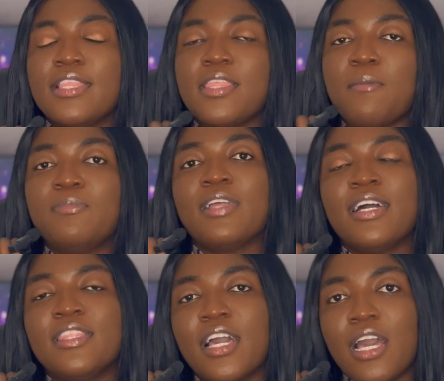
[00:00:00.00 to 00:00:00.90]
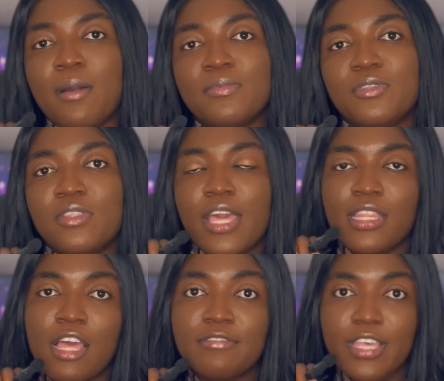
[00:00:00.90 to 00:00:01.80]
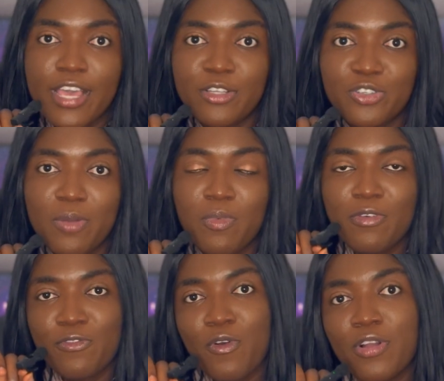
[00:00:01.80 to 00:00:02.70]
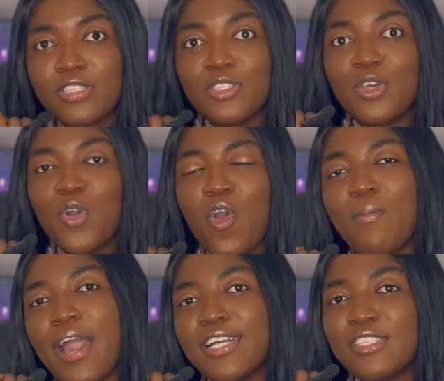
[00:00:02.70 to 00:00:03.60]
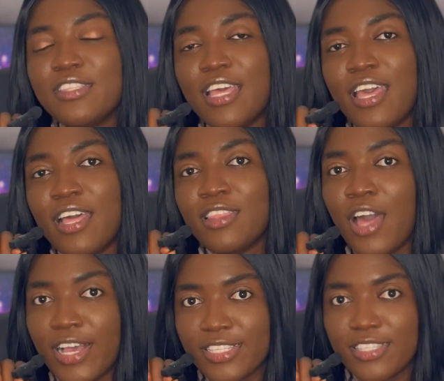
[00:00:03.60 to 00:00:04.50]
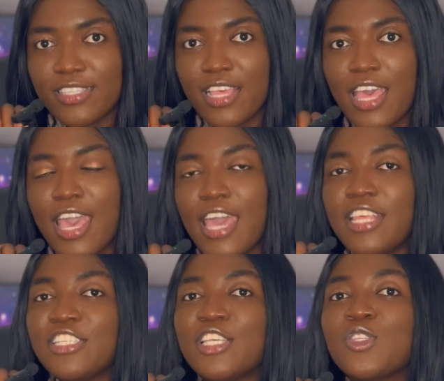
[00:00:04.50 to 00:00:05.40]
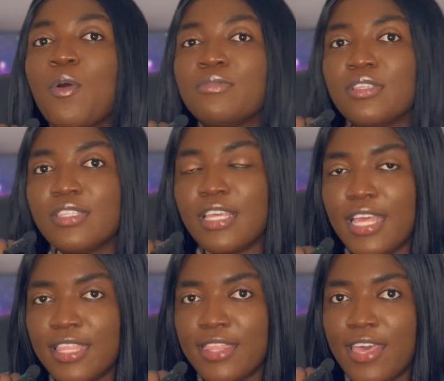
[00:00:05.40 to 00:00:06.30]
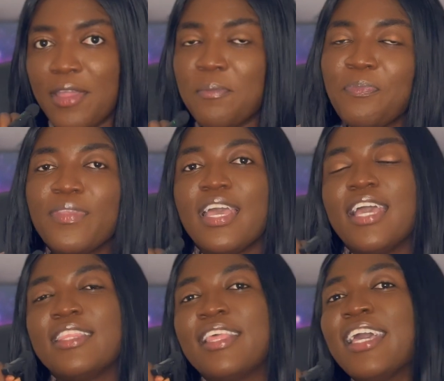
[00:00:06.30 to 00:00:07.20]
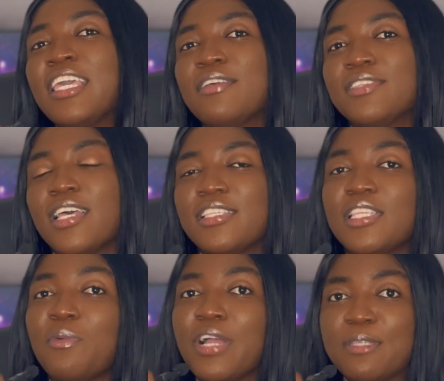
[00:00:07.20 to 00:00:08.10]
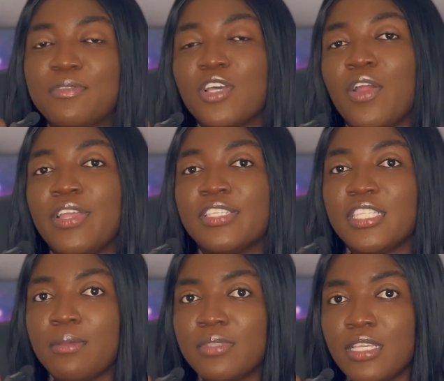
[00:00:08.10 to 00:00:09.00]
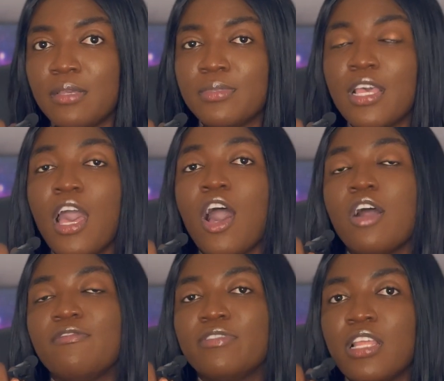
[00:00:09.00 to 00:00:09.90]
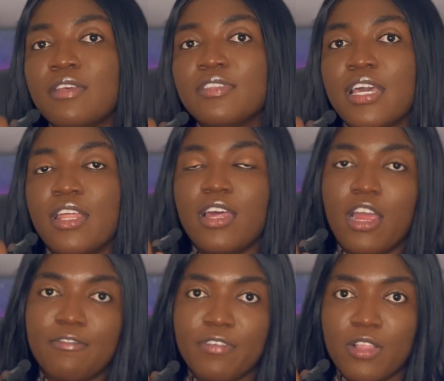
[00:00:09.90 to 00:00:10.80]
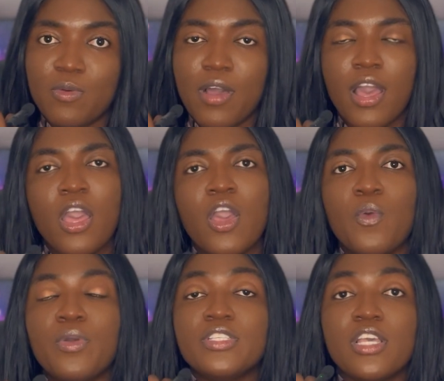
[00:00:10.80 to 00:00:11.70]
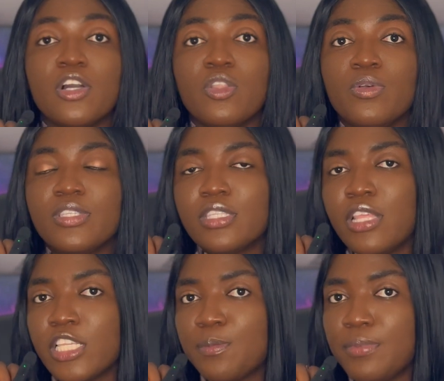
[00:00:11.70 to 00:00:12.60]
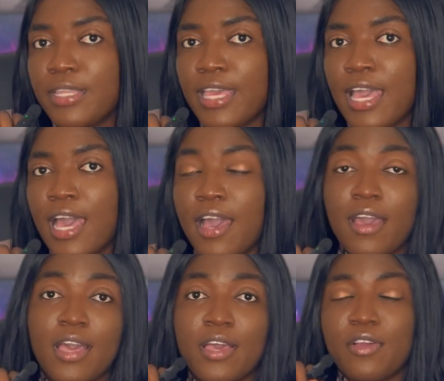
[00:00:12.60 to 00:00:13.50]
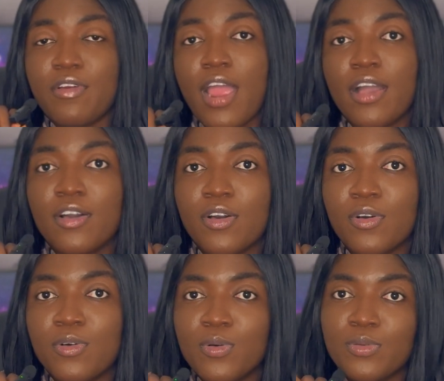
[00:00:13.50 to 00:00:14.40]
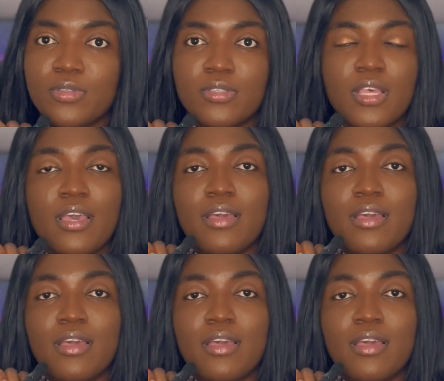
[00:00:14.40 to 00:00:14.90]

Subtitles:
the blood that comes to the left atrium will be forced to go back to the lungs, and it's just going to sit in there. And that gives us the respiratory symptoms of left-sided heart failure, which includes dyspnea, crackles,